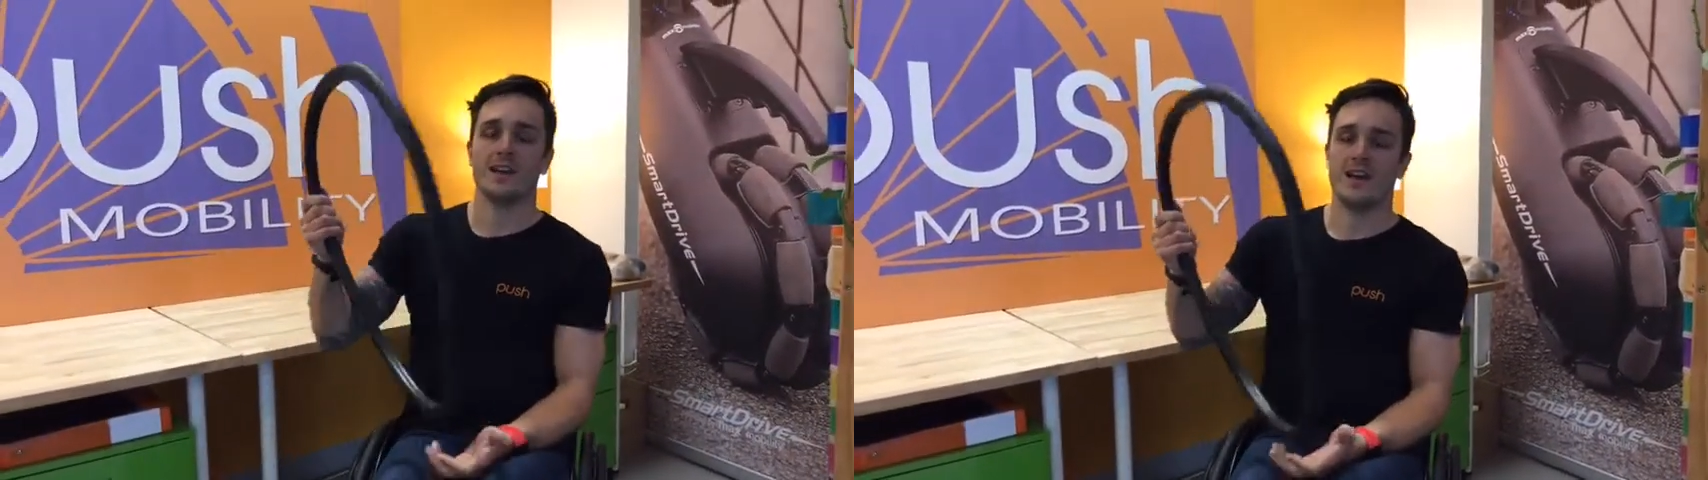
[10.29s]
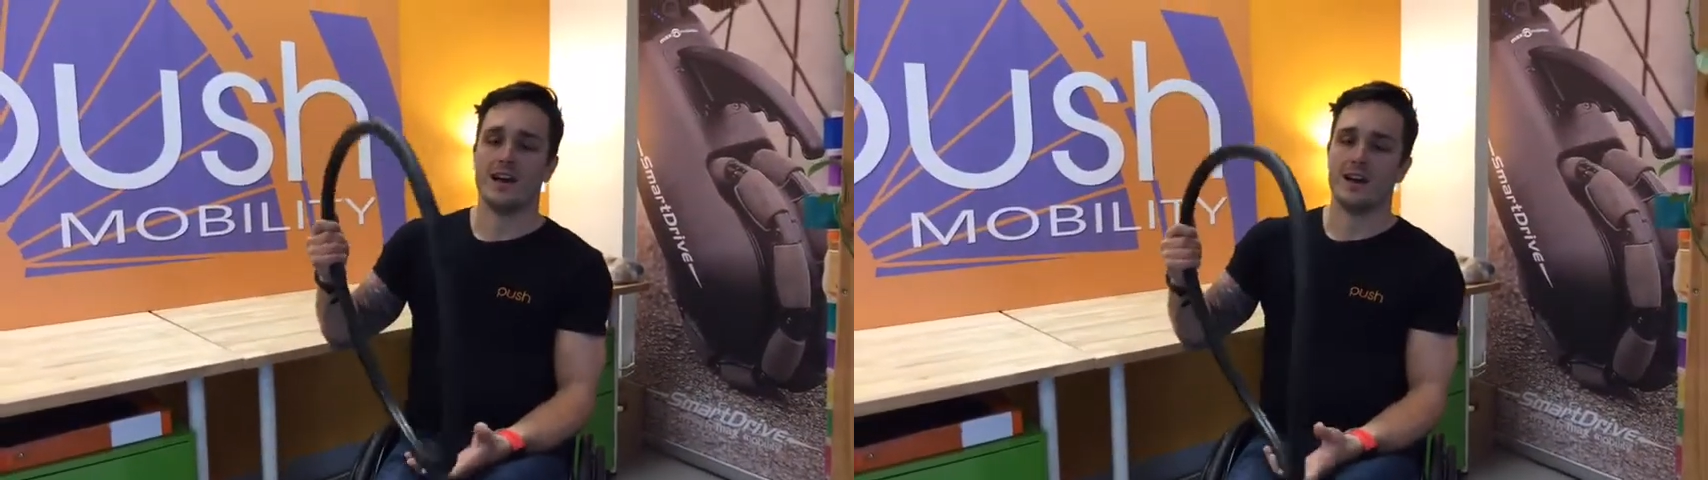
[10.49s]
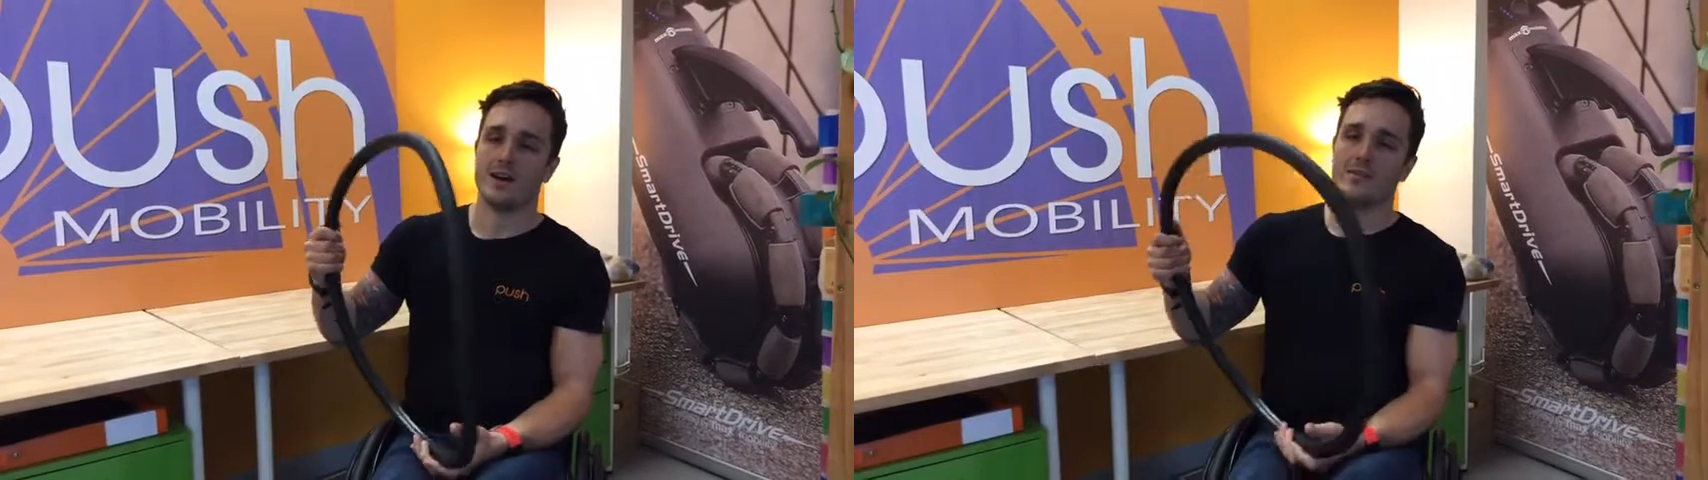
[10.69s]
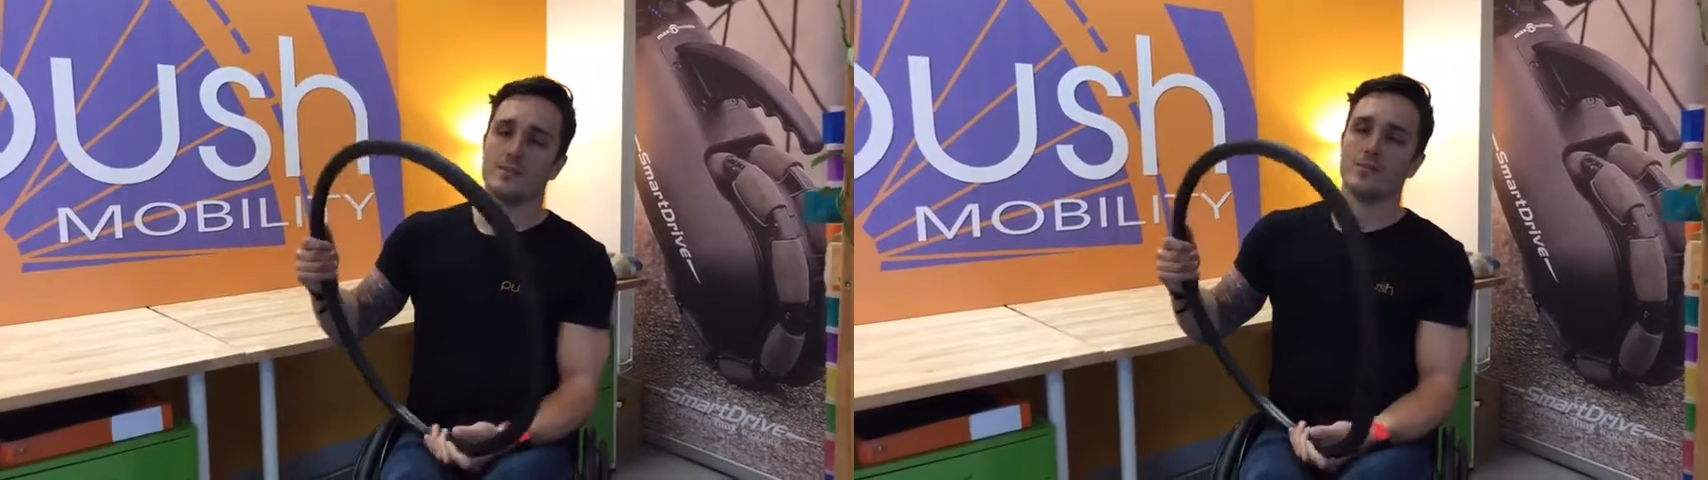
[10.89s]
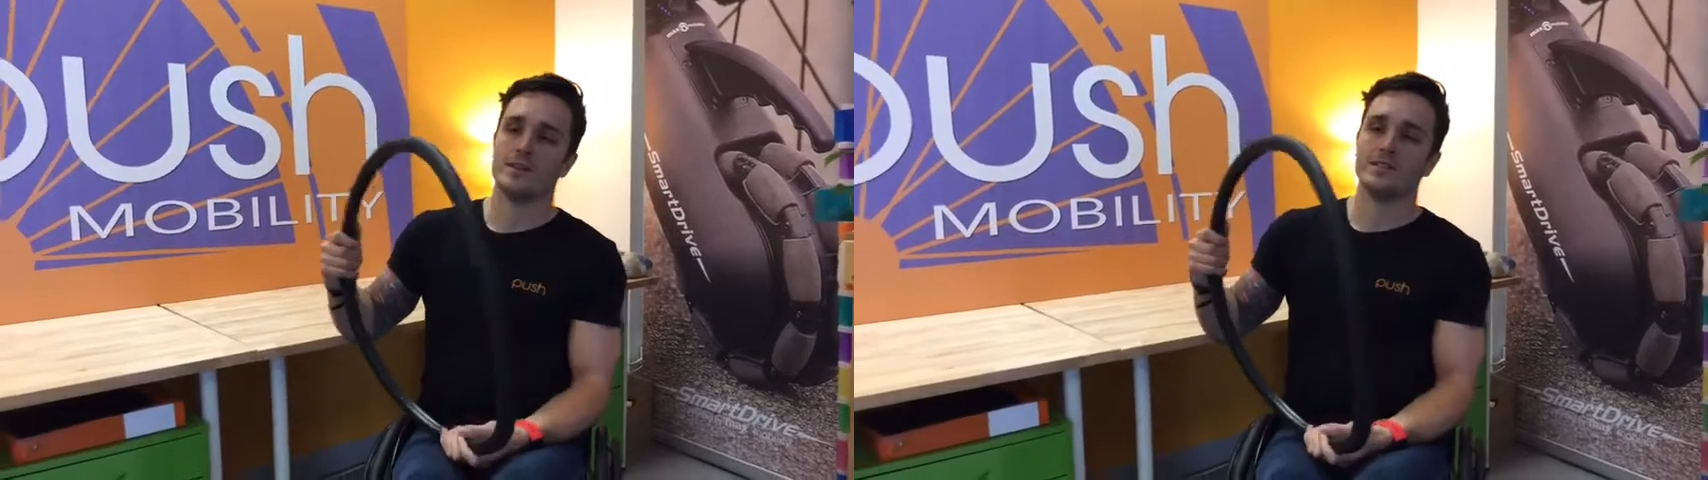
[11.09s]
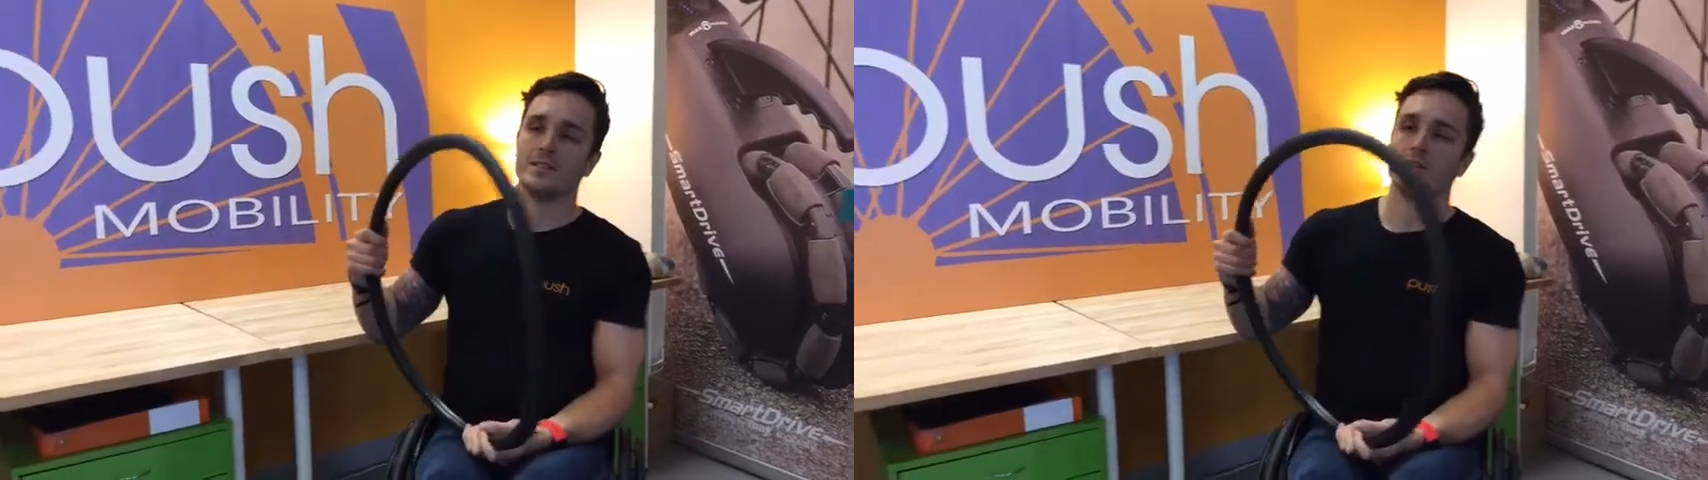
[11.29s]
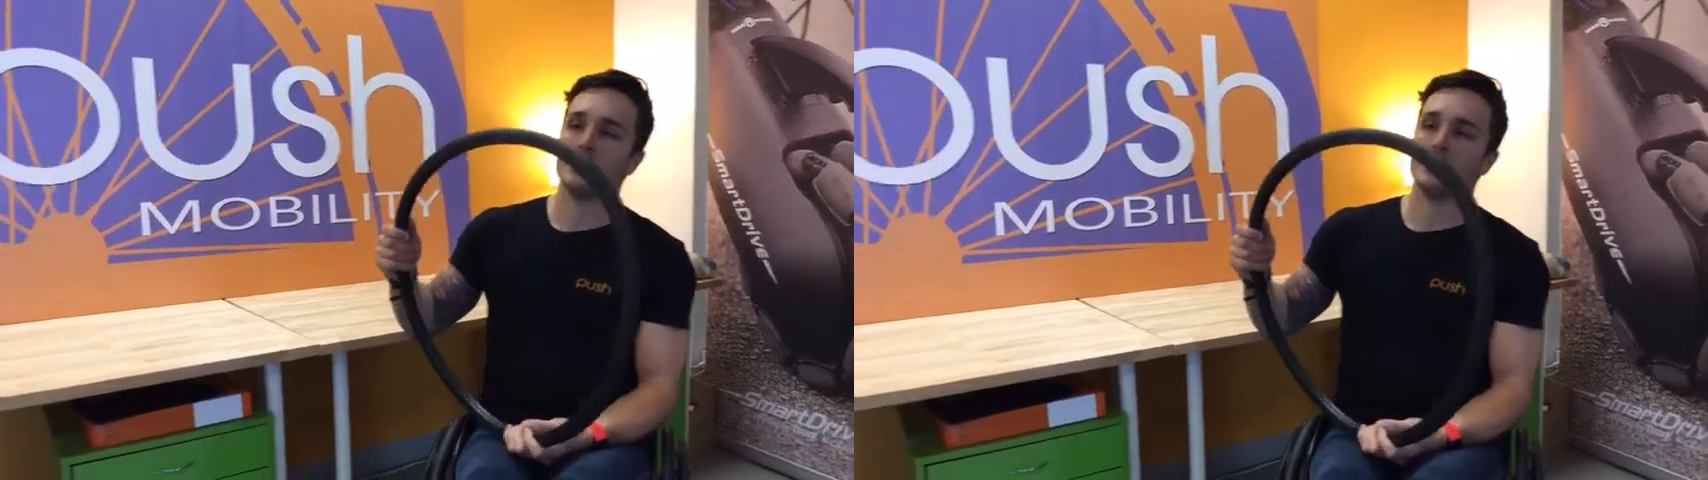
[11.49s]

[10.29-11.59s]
The reason that I